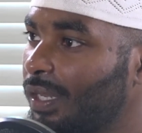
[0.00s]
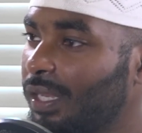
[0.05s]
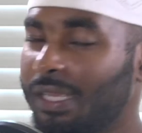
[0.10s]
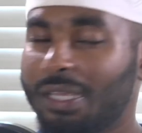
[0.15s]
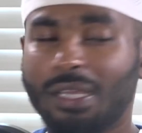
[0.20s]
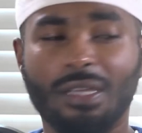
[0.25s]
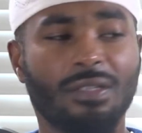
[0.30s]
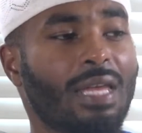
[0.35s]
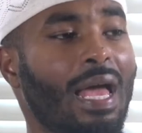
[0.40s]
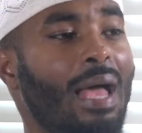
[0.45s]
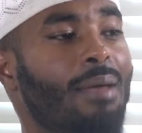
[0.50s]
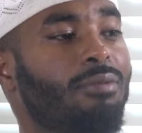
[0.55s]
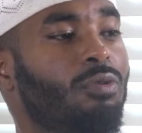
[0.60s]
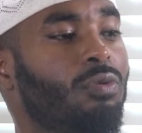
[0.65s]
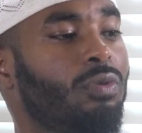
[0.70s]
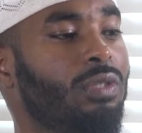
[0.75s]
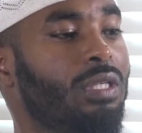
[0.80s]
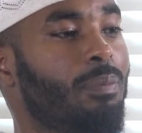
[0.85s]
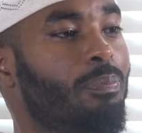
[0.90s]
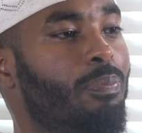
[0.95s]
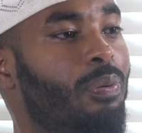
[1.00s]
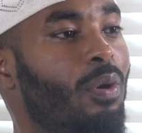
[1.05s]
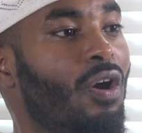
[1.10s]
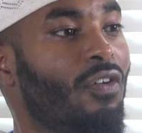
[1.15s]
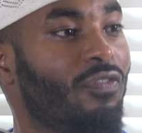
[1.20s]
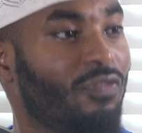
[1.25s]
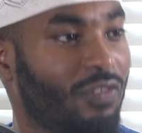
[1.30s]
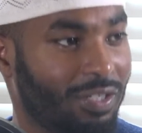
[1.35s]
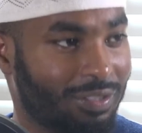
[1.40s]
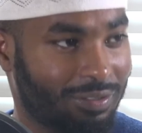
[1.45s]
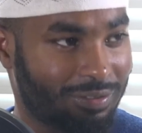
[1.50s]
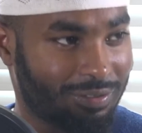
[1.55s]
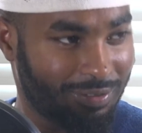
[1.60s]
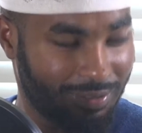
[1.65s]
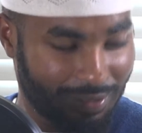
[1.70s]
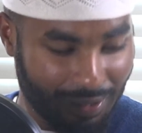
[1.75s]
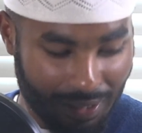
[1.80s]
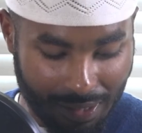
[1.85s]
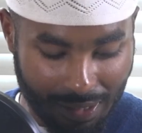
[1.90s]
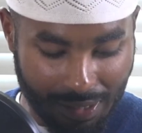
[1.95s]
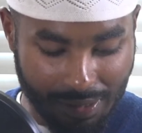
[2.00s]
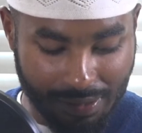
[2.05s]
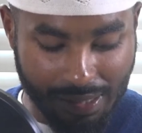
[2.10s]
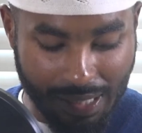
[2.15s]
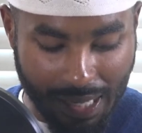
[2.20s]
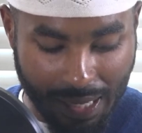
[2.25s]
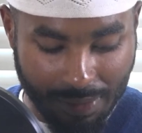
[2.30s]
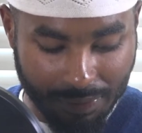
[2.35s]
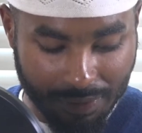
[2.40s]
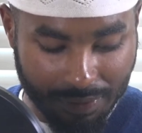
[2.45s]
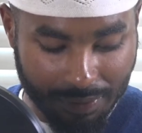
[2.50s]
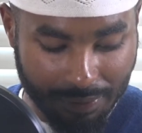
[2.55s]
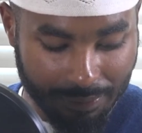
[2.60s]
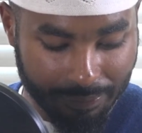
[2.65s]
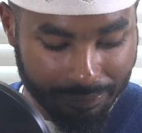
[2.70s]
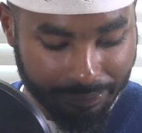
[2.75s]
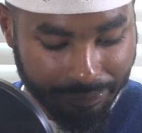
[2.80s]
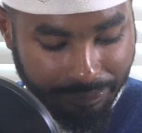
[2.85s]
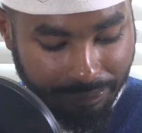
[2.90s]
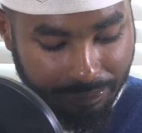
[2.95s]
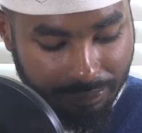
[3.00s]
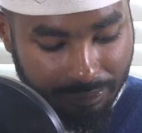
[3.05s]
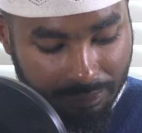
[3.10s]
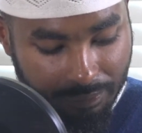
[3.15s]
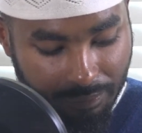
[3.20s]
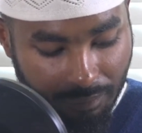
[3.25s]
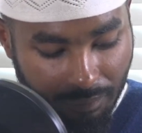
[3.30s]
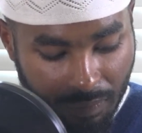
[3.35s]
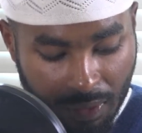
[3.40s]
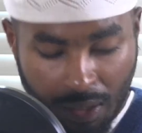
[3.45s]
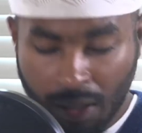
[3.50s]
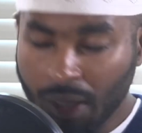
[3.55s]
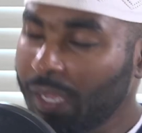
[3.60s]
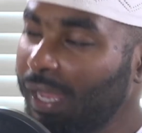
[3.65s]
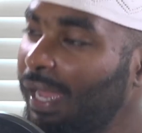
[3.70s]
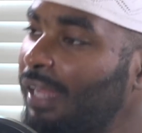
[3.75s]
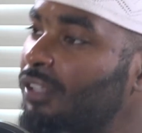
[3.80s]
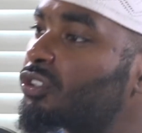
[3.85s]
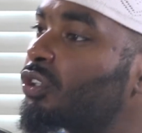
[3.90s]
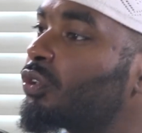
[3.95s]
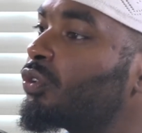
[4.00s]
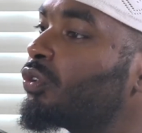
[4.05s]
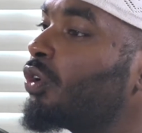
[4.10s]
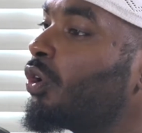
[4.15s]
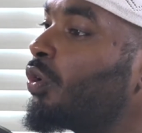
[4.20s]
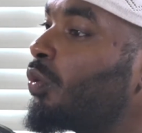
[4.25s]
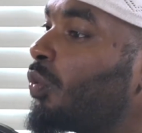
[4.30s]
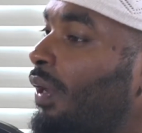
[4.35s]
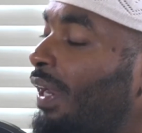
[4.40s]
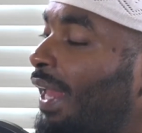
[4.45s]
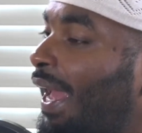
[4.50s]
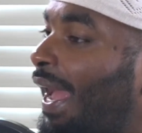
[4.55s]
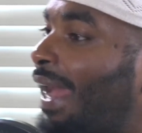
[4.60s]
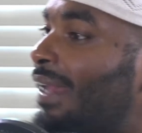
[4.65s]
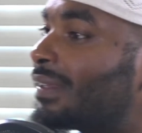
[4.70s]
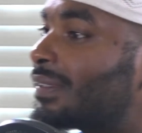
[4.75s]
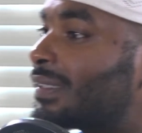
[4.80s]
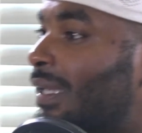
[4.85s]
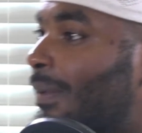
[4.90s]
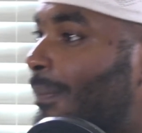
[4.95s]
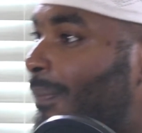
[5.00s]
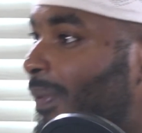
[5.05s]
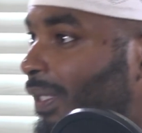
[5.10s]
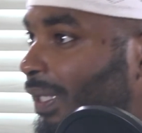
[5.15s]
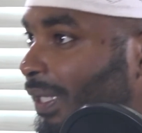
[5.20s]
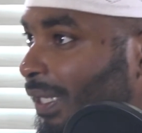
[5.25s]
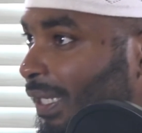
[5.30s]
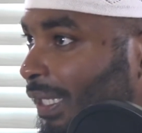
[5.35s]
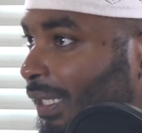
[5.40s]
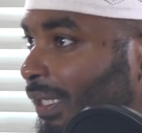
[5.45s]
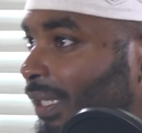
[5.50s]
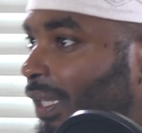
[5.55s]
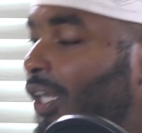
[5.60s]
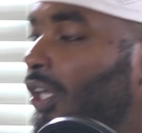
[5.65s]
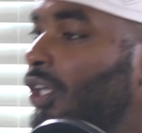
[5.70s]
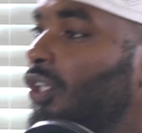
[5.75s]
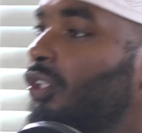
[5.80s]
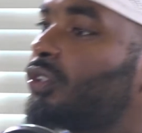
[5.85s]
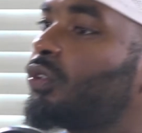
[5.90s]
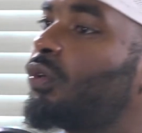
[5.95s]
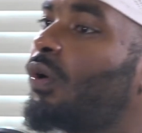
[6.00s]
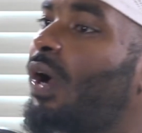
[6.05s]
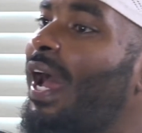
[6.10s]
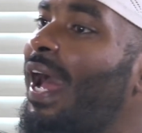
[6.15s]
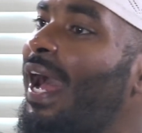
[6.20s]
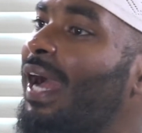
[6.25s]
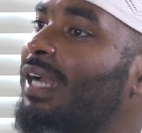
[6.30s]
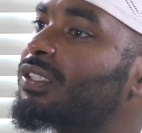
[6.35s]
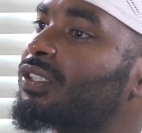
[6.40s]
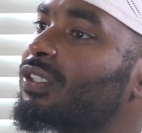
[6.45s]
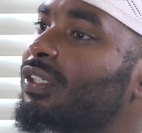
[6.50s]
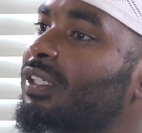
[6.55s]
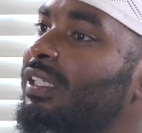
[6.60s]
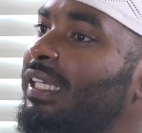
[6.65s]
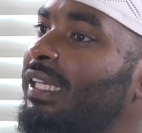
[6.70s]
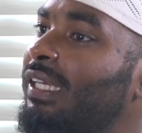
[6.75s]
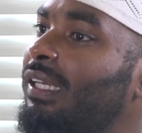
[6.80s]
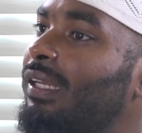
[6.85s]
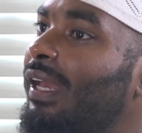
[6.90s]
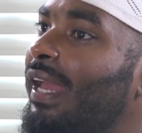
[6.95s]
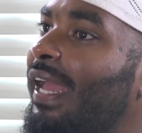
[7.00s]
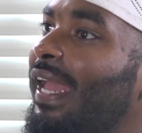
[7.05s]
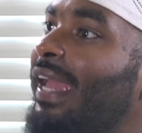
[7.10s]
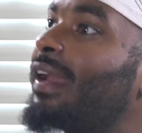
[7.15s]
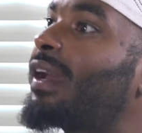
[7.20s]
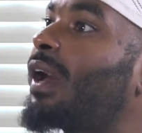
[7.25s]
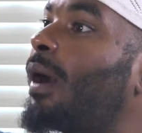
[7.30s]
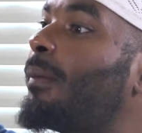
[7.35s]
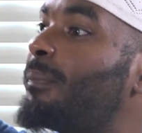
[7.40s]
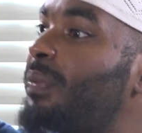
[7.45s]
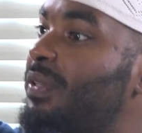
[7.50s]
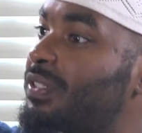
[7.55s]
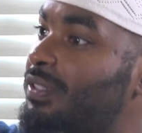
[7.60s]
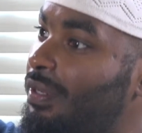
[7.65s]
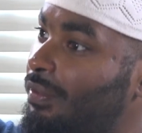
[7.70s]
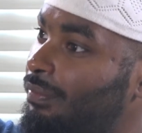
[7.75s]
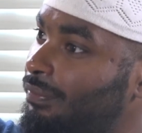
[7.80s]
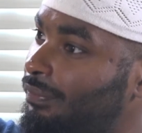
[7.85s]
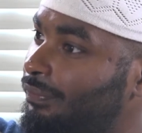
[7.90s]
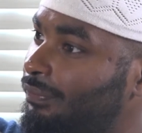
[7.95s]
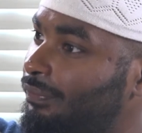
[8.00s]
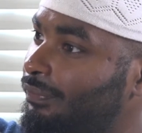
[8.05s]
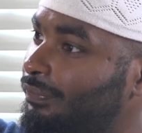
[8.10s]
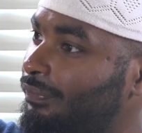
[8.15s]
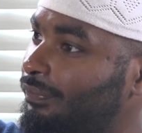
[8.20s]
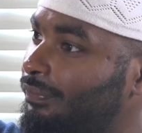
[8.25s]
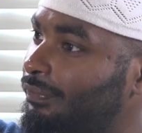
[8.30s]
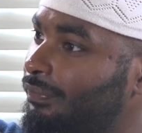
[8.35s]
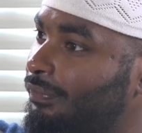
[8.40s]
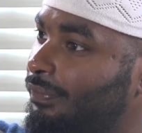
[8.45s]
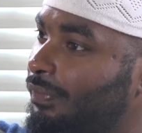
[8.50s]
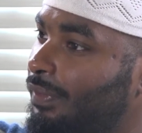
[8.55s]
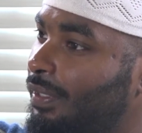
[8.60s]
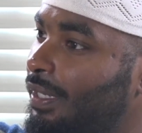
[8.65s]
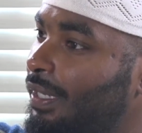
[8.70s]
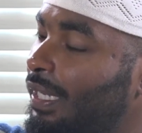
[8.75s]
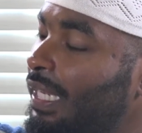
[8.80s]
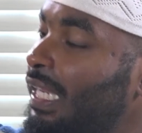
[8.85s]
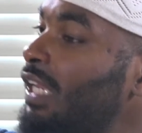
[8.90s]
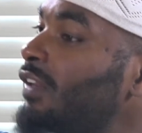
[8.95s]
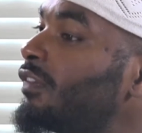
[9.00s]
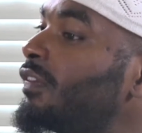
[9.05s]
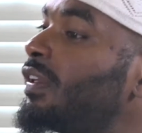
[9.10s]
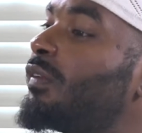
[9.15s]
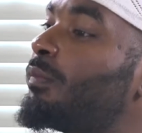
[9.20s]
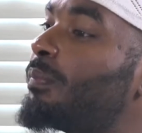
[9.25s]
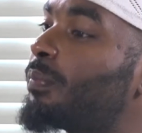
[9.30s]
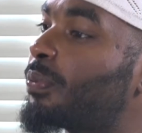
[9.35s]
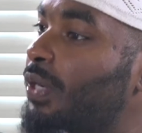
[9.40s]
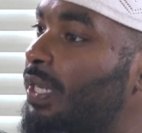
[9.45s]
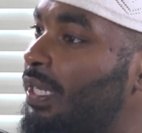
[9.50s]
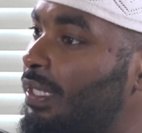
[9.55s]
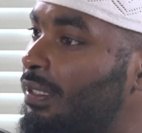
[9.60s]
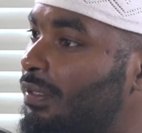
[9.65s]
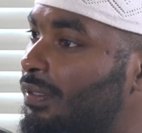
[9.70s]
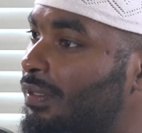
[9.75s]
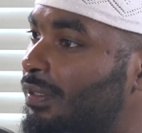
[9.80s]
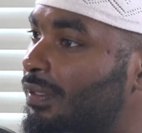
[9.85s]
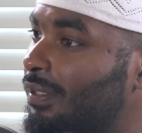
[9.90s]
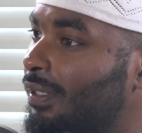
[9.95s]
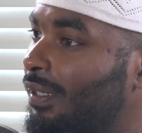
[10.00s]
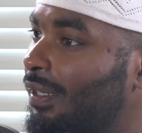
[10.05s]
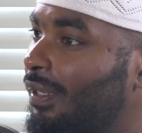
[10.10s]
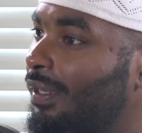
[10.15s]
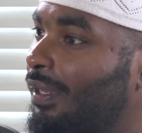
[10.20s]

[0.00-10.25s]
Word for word: He is absolutely perfect in his names. And so no one has the ability to actually encompass him, even in praise.